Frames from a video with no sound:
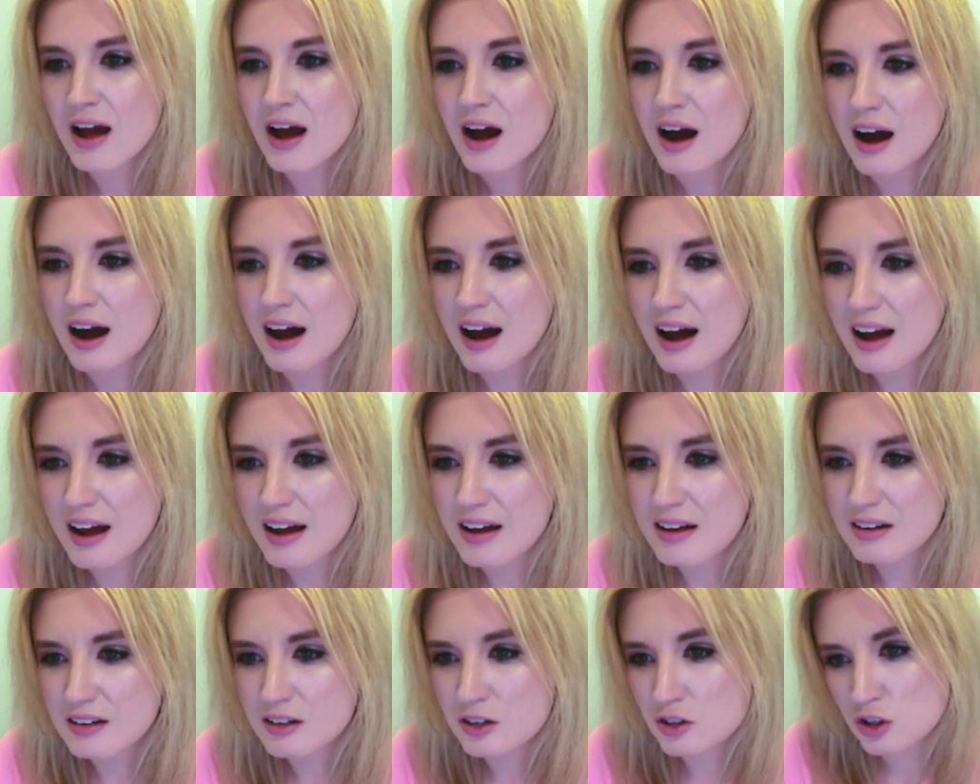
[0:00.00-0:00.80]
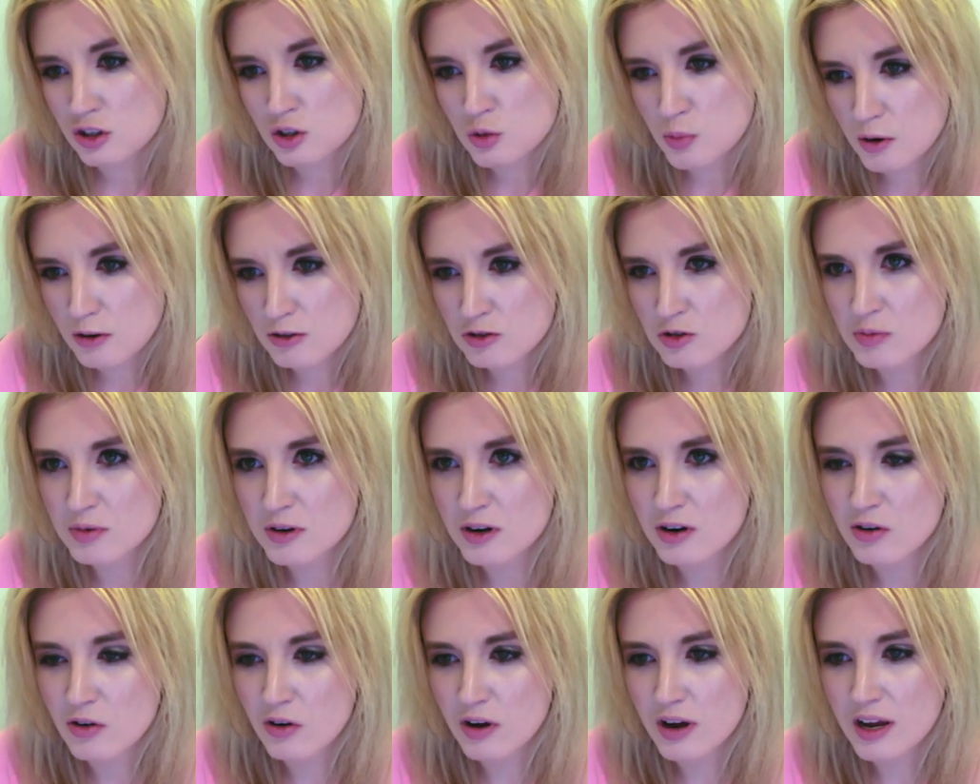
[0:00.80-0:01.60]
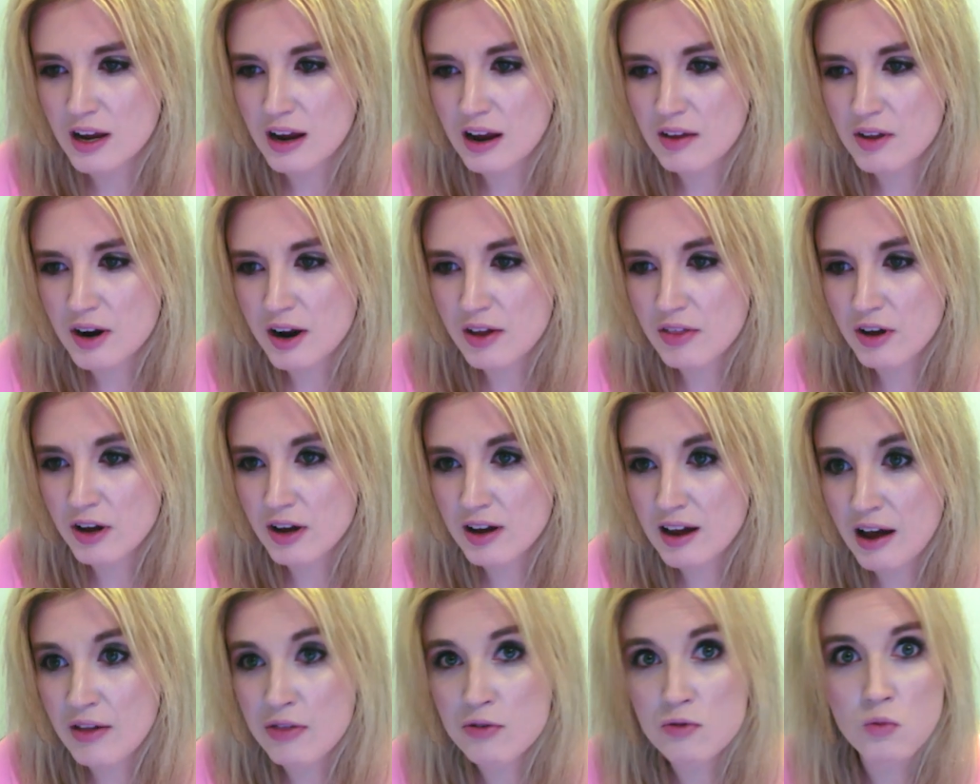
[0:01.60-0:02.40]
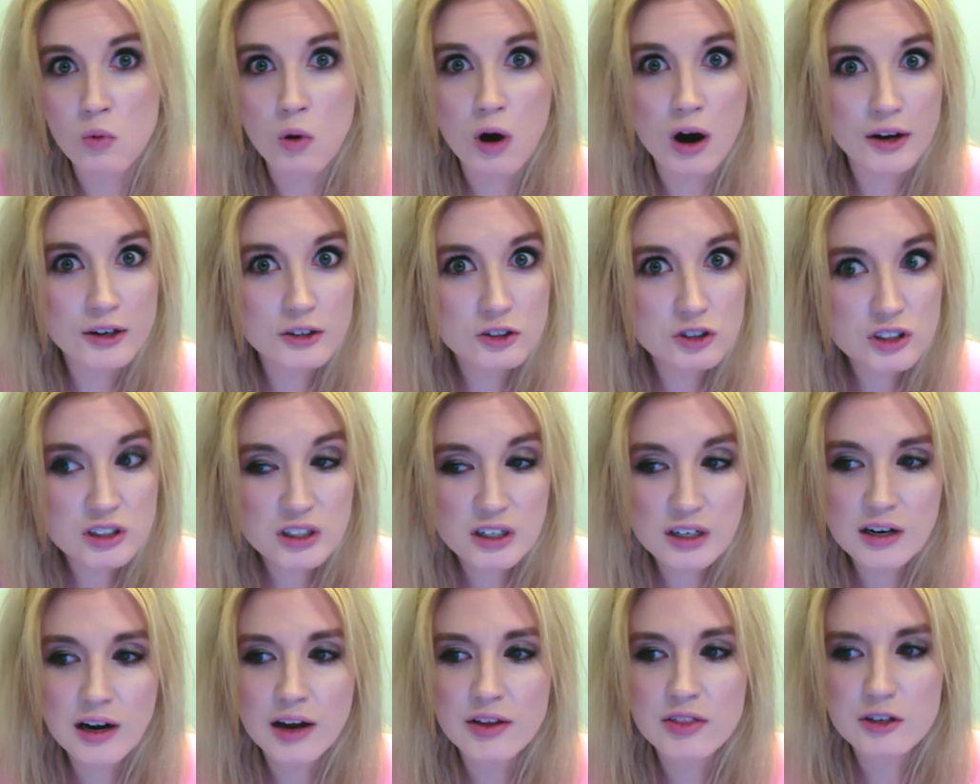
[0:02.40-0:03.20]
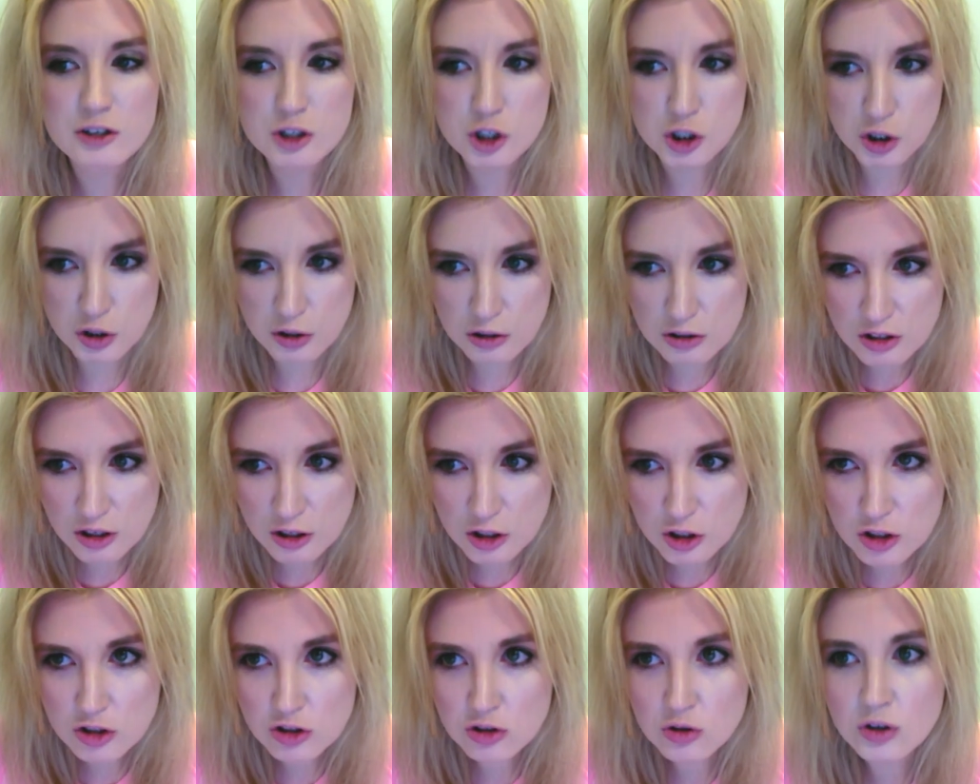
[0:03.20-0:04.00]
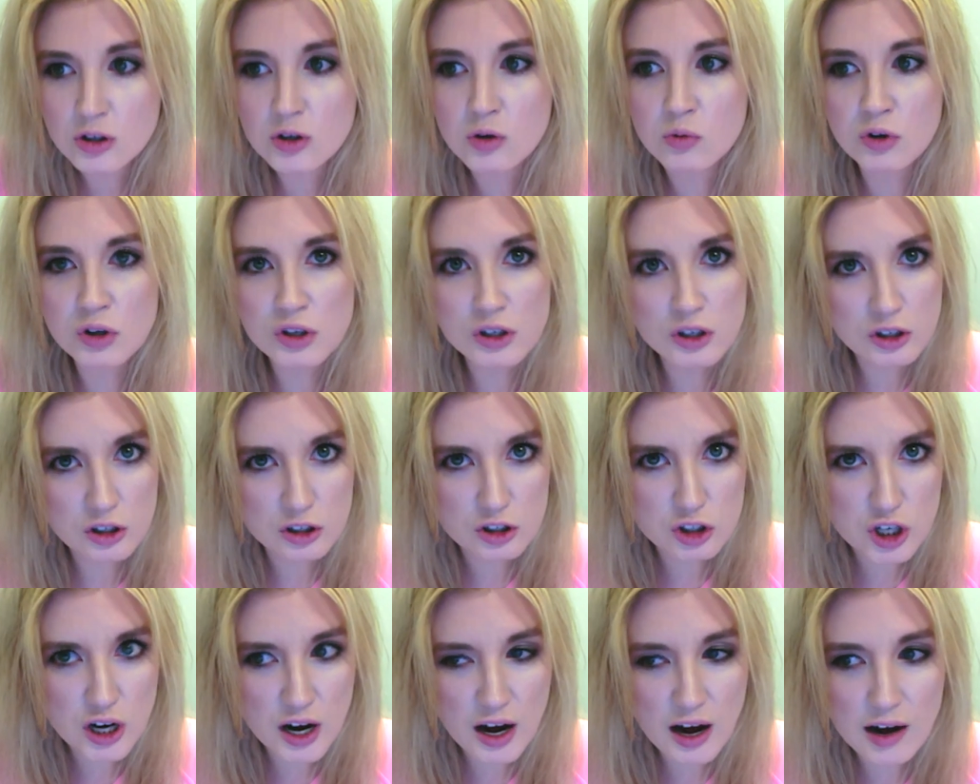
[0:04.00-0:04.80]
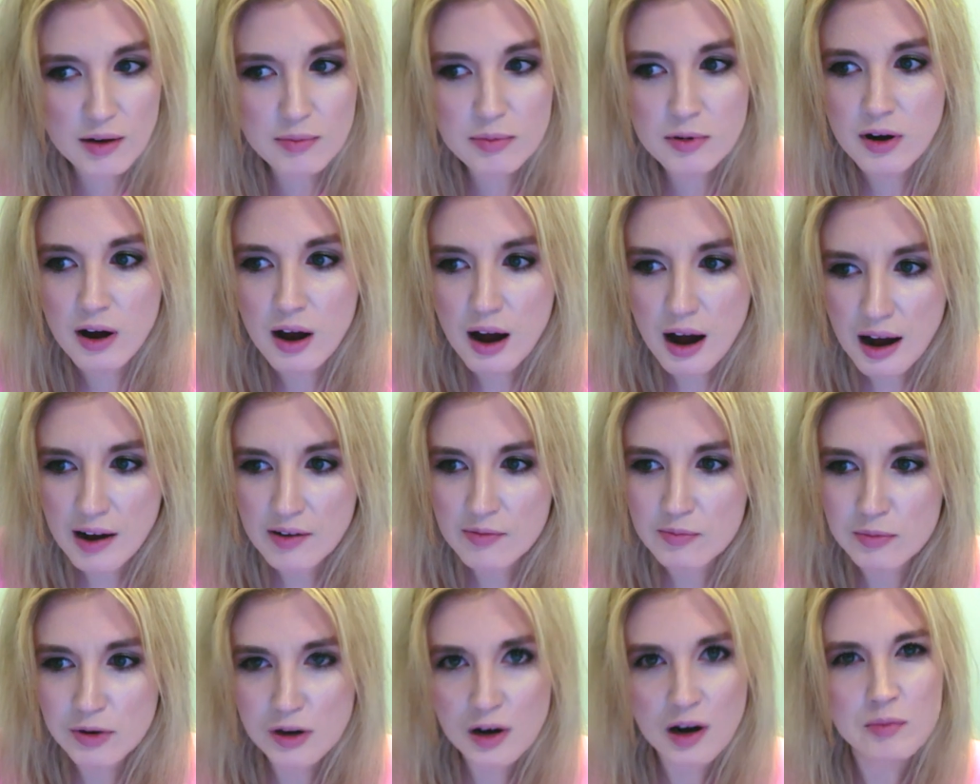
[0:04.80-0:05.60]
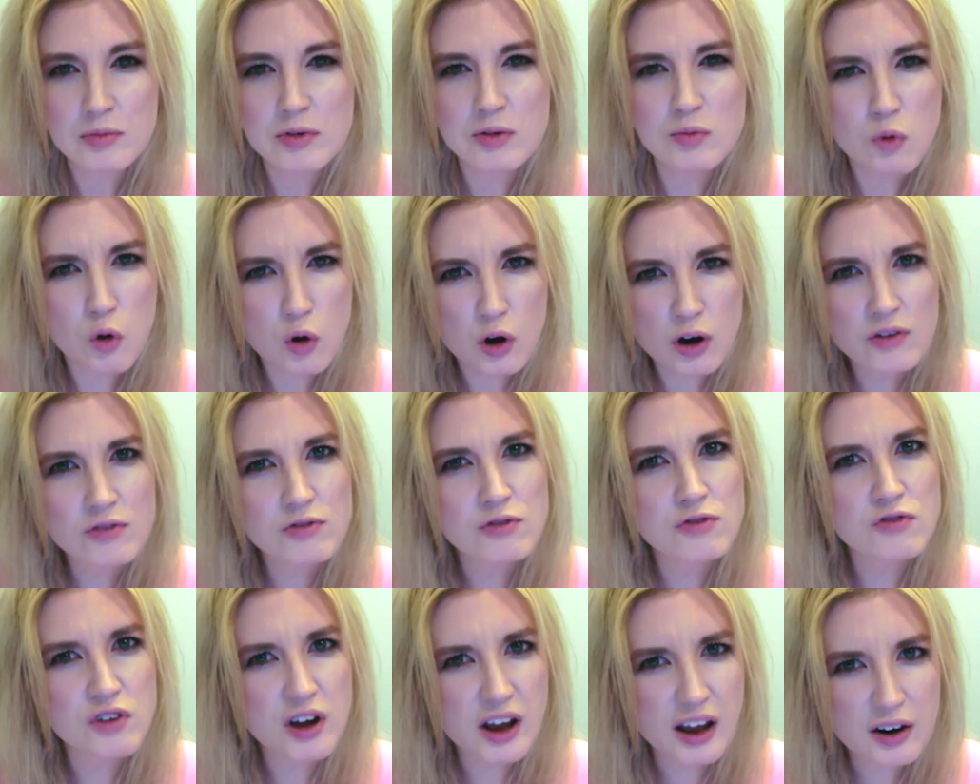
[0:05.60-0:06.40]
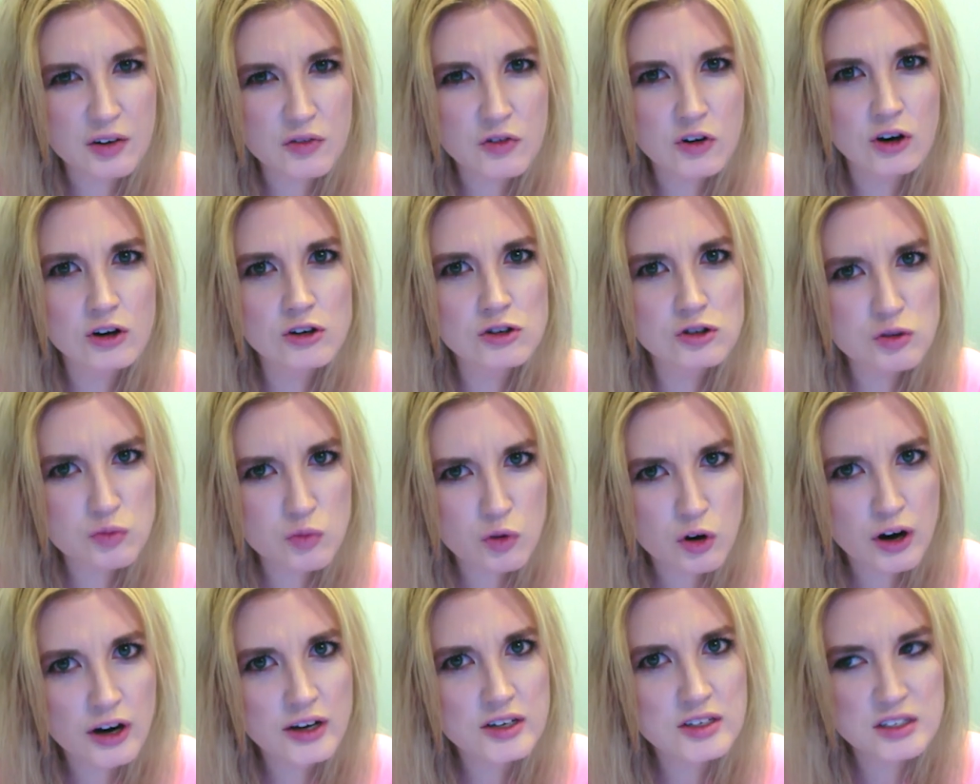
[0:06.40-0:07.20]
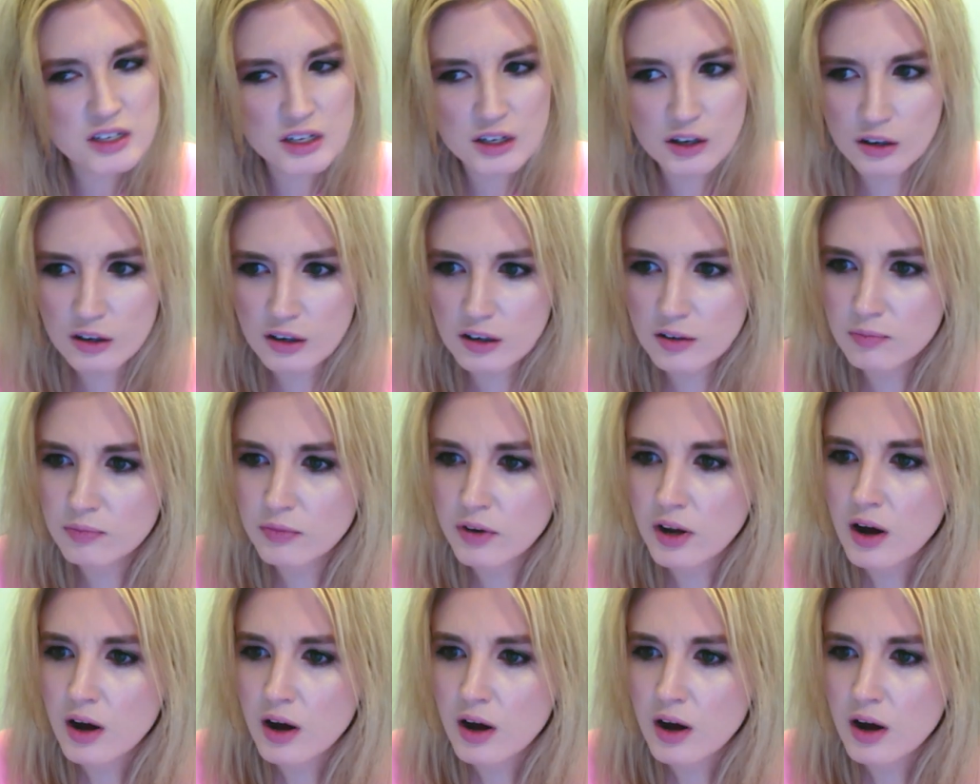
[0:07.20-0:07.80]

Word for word: Because it's supposed to be annoying. And then I thought Katherine Waterston, I think she looks like she's doing a really good job. I'm becoming more of a fan of hers the more I see her.